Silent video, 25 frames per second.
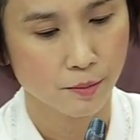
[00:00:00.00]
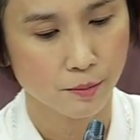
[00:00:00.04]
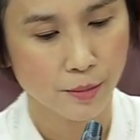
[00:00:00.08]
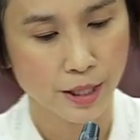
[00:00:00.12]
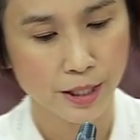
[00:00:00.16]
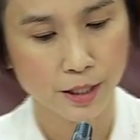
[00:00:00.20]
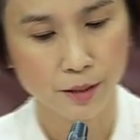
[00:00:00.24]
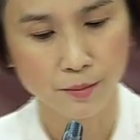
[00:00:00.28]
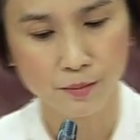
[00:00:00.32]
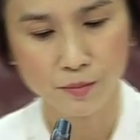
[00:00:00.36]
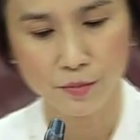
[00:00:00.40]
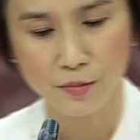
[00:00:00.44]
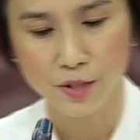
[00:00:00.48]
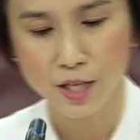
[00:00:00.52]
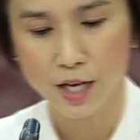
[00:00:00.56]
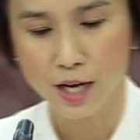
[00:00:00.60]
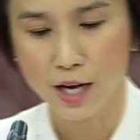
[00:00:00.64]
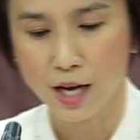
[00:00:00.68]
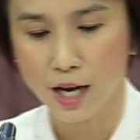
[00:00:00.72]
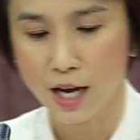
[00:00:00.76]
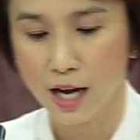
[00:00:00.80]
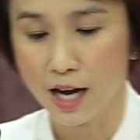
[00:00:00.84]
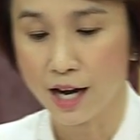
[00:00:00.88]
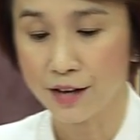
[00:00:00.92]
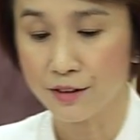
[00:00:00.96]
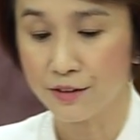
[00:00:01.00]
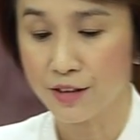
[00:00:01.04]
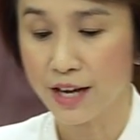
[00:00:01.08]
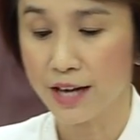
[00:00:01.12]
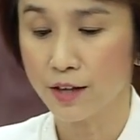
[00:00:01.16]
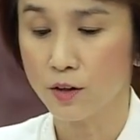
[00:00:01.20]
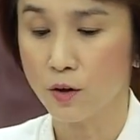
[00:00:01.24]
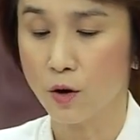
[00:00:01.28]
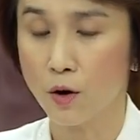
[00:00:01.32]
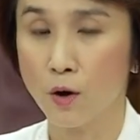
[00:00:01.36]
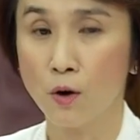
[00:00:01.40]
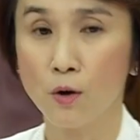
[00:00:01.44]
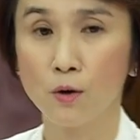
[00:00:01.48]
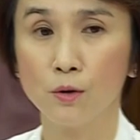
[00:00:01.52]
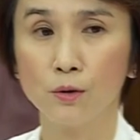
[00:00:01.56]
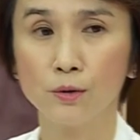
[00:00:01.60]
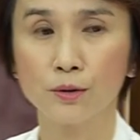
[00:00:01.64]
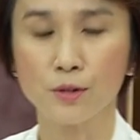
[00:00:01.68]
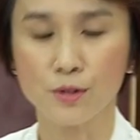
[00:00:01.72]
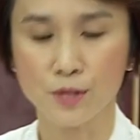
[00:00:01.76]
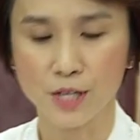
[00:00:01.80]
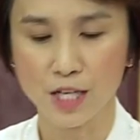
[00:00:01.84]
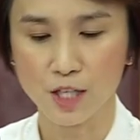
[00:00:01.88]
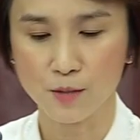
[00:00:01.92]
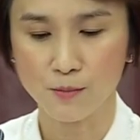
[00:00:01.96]
Madam, I thank
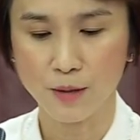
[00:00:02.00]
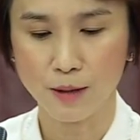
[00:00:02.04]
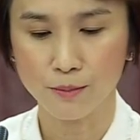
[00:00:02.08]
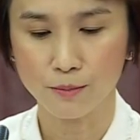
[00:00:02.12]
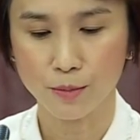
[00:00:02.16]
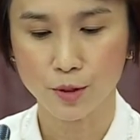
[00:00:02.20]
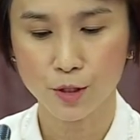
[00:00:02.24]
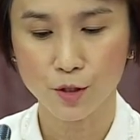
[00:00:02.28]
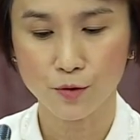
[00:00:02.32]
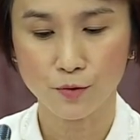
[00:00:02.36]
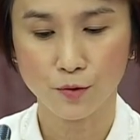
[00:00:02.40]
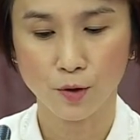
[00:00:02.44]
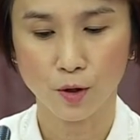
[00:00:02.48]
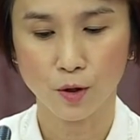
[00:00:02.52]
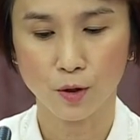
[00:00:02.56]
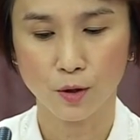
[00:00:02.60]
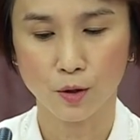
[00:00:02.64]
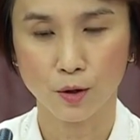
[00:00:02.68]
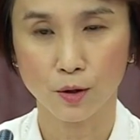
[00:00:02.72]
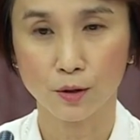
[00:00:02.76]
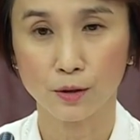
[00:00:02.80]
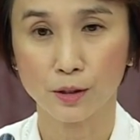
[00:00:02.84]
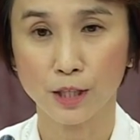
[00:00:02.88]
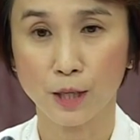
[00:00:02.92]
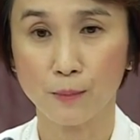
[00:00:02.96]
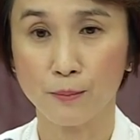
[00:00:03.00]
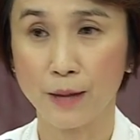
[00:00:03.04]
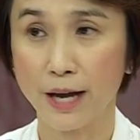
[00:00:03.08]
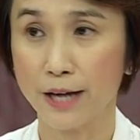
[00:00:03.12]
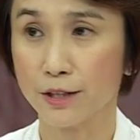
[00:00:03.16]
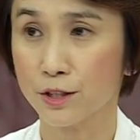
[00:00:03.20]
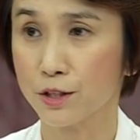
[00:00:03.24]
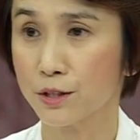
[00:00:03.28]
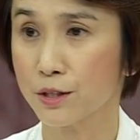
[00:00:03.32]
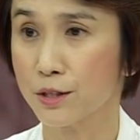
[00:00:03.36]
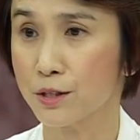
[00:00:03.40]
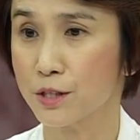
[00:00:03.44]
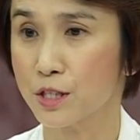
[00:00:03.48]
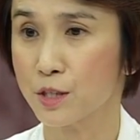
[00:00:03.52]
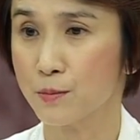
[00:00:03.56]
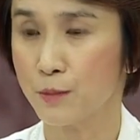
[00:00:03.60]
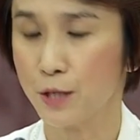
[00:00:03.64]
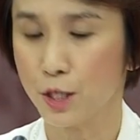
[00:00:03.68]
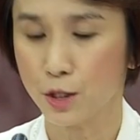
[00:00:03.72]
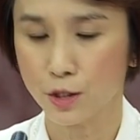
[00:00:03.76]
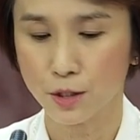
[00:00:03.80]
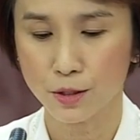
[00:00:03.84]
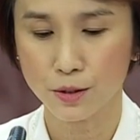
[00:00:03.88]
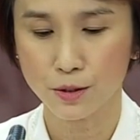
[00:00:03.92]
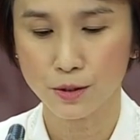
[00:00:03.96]
all the six members for their passionate
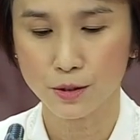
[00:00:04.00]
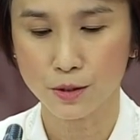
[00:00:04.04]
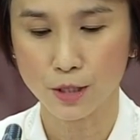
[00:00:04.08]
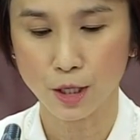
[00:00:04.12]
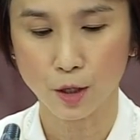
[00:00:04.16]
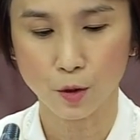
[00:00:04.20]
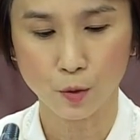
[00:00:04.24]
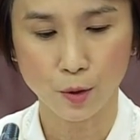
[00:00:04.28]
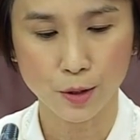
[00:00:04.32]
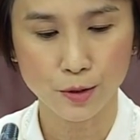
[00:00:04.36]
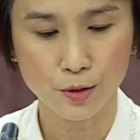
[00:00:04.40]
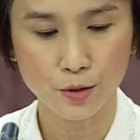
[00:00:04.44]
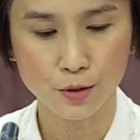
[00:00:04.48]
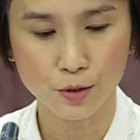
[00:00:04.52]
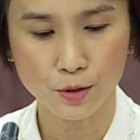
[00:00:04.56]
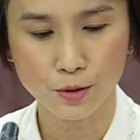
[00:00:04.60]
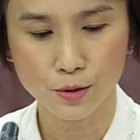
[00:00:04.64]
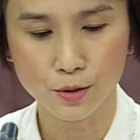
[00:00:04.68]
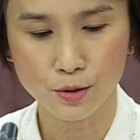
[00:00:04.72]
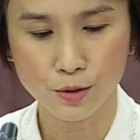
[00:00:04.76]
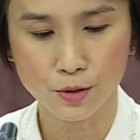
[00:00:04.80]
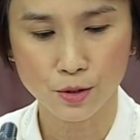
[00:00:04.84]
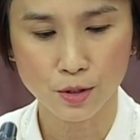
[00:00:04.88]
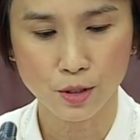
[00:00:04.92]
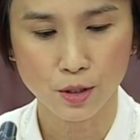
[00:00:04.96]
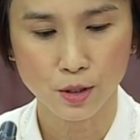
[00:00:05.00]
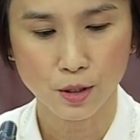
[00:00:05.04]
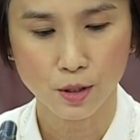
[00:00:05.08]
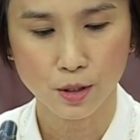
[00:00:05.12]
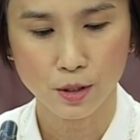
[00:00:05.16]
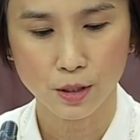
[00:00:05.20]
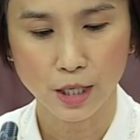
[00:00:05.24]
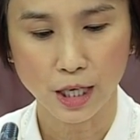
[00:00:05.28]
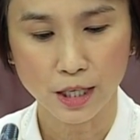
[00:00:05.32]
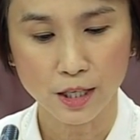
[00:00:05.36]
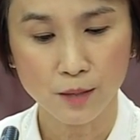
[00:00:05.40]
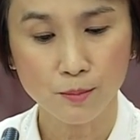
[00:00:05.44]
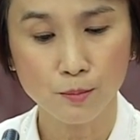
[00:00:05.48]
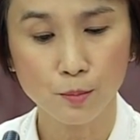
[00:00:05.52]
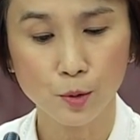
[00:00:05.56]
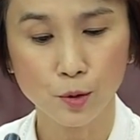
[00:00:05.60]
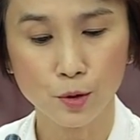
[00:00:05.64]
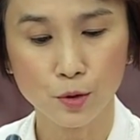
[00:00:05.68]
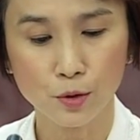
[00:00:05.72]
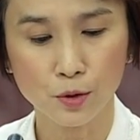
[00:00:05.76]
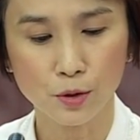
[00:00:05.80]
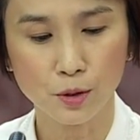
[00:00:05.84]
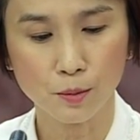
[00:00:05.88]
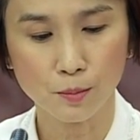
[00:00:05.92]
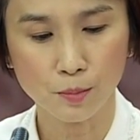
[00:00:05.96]
speeches, their questions, their
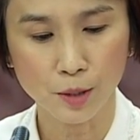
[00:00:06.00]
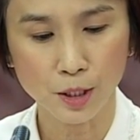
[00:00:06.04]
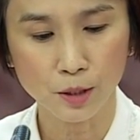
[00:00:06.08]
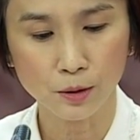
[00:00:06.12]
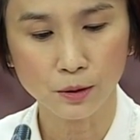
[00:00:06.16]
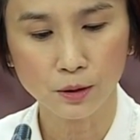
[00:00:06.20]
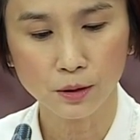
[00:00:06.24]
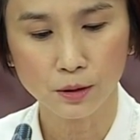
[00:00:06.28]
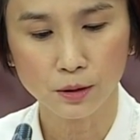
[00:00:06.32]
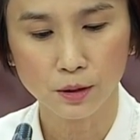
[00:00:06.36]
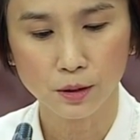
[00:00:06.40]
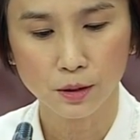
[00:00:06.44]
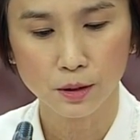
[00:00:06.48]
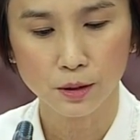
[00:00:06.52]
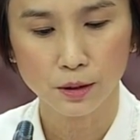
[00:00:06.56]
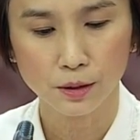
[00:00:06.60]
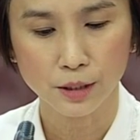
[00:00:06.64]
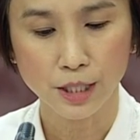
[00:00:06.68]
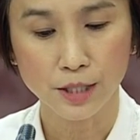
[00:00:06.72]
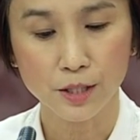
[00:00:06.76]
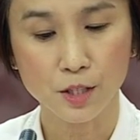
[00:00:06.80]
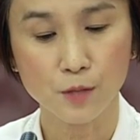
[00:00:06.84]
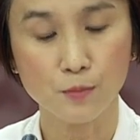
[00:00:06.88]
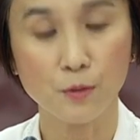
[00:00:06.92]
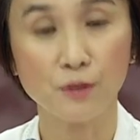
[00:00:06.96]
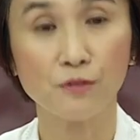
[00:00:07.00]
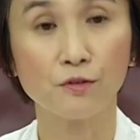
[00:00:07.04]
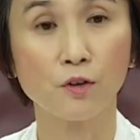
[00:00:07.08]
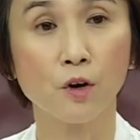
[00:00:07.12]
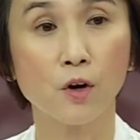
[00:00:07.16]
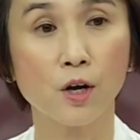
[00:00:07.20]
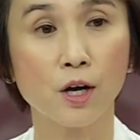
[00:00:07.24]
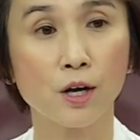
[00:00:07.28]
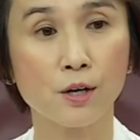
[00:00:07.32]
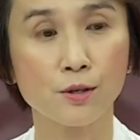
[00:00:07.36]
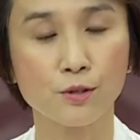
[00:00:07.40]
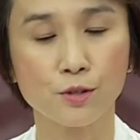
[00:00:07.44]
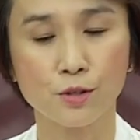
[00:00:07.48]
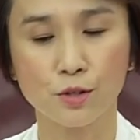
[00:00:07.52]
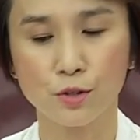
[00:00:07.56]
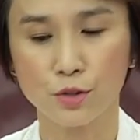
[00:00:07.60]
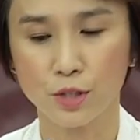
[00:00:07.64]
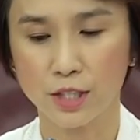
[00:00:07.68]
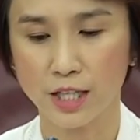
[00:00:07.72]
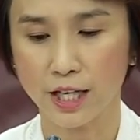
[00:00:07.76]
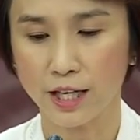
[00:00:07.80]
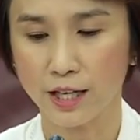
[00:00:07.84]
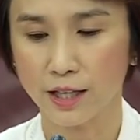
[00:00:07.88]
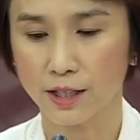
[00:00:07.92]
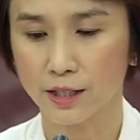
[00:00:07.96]
input to the bill that is before us
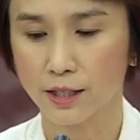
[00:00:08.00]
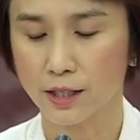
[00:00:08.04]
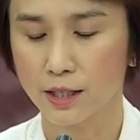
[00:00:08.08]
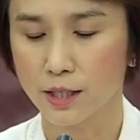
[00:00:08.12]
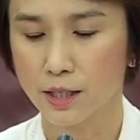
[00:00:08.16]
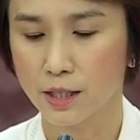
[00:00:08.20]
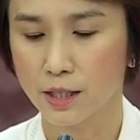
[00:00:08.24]
today.